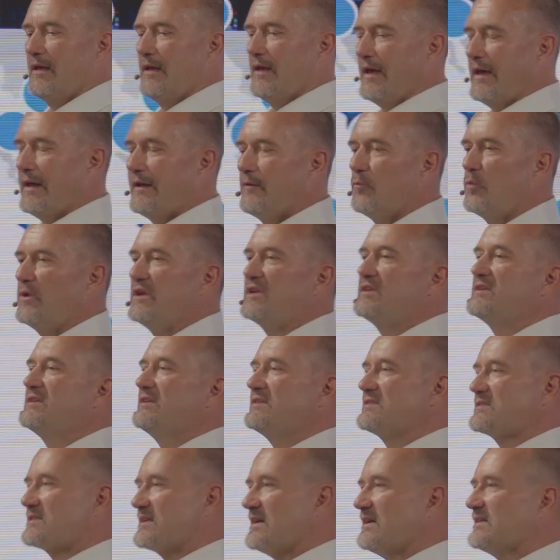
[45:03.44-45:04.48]
and we
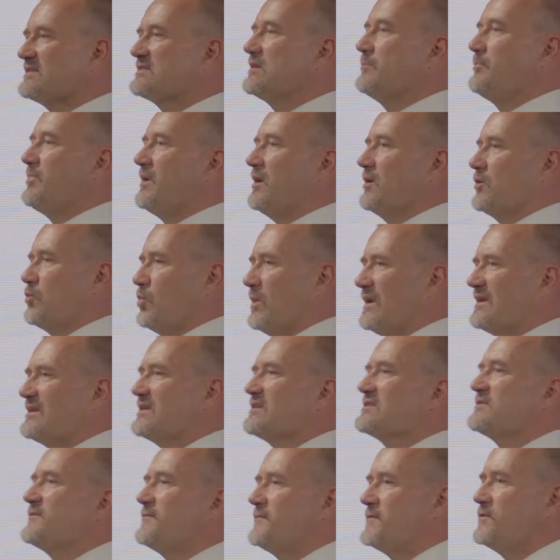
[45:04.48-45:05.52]
discuss about what
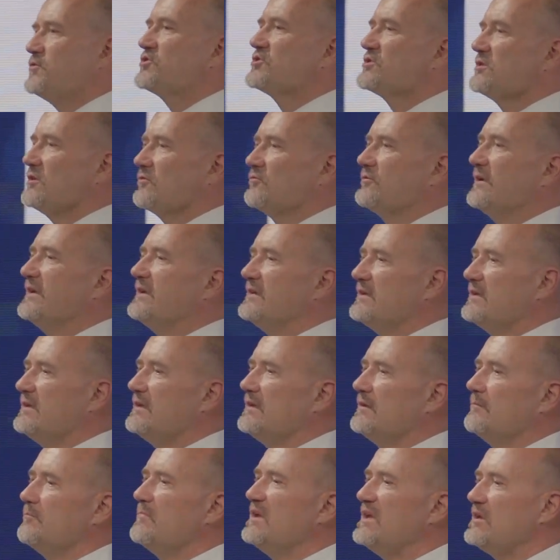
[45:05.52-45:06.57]
does future
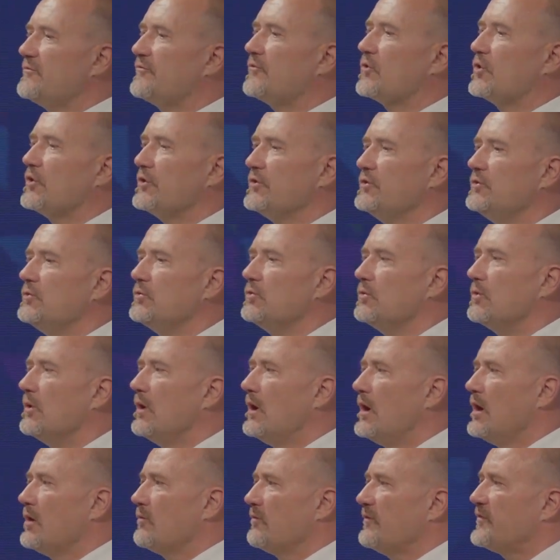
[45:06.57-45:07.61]
ready mean for you.
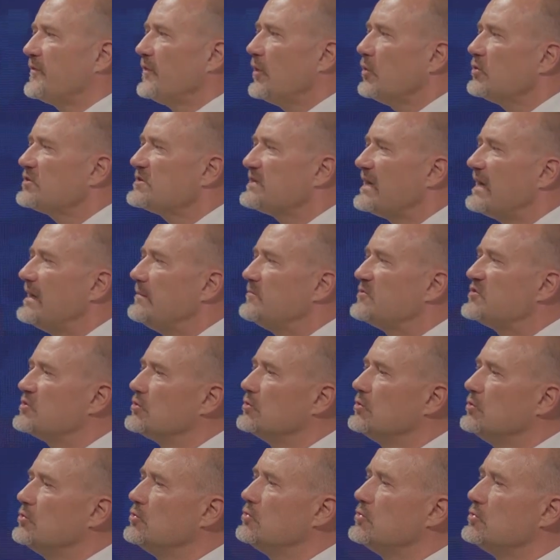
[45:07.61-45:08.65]
With no time to
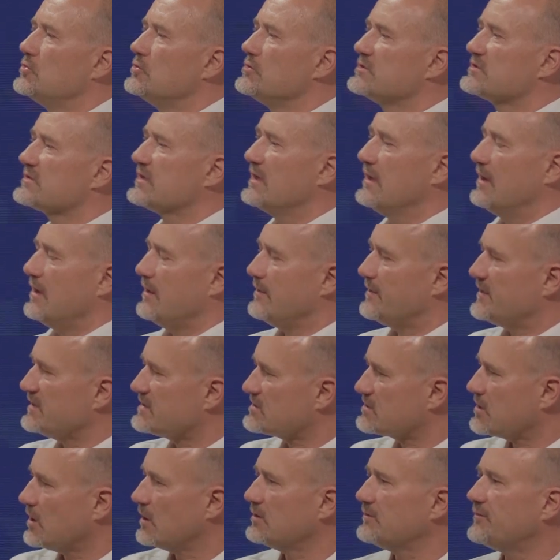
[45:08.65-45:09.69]
lose, and this
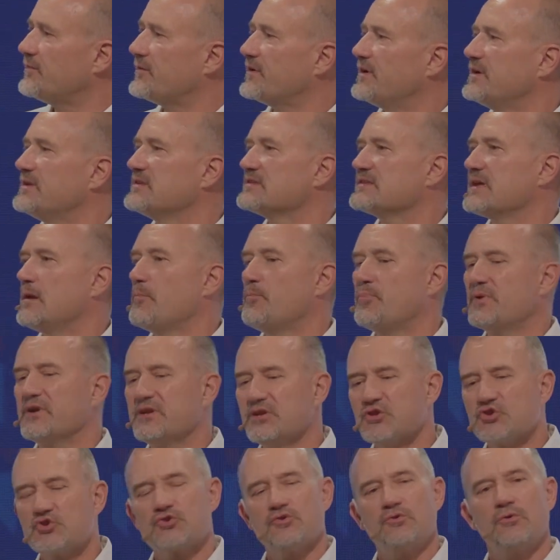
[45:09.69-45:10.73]
conference, I'm
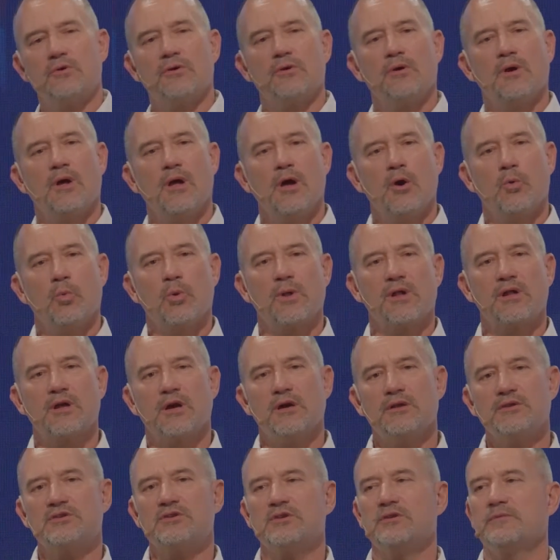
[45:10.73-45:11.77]
pretty sure, will
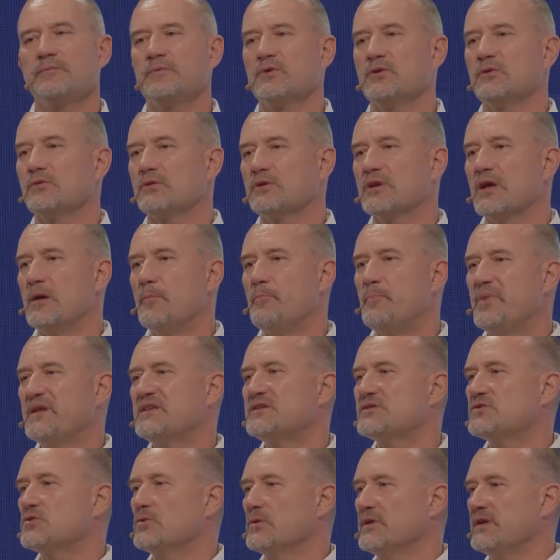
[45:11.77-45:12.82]
contribute a
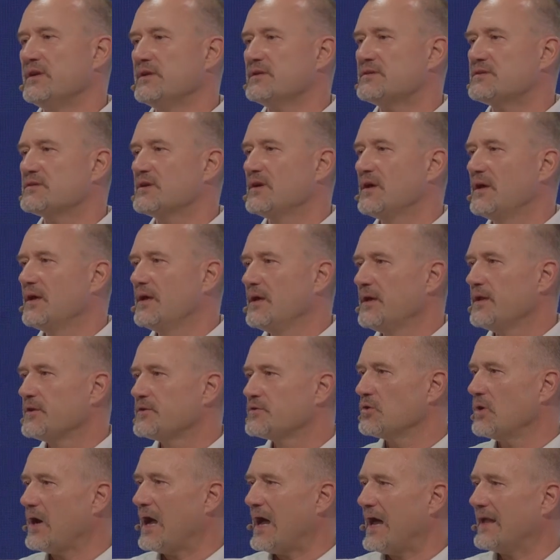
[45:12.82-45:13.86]
bit to it,
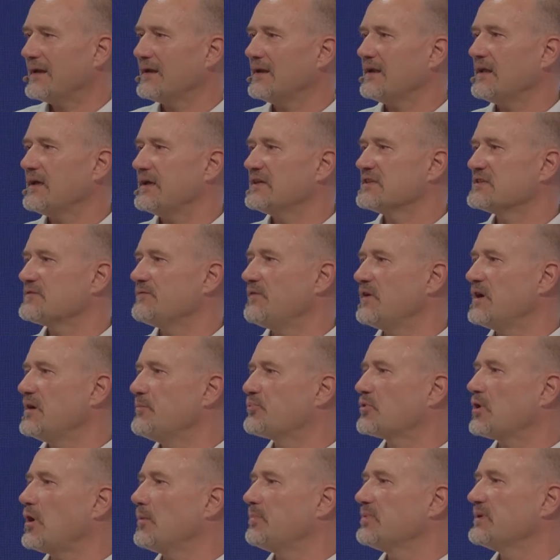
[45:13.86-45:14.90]
to analyze very
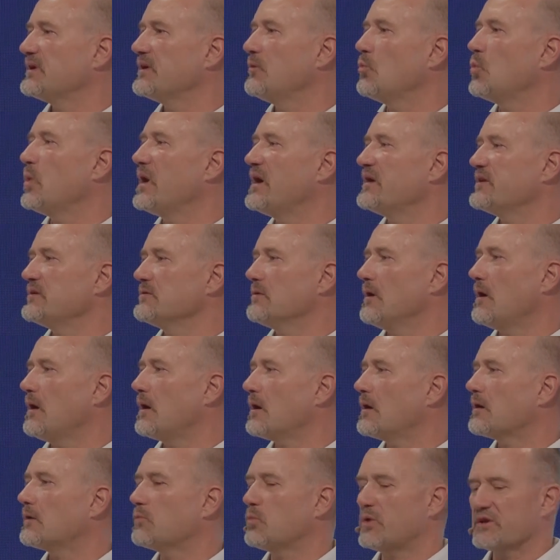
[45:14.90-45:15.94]
properly where you
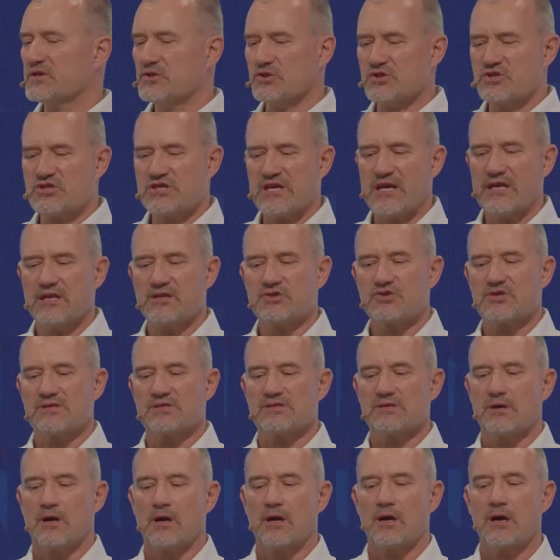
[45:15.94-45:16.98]
are, what your challenges
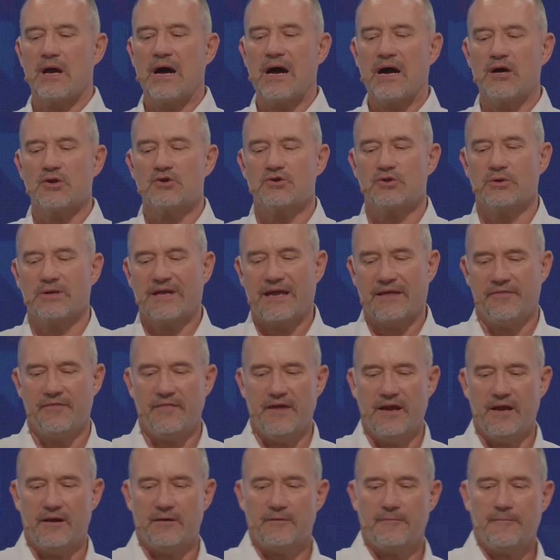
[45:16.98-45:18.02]
are, how to get there.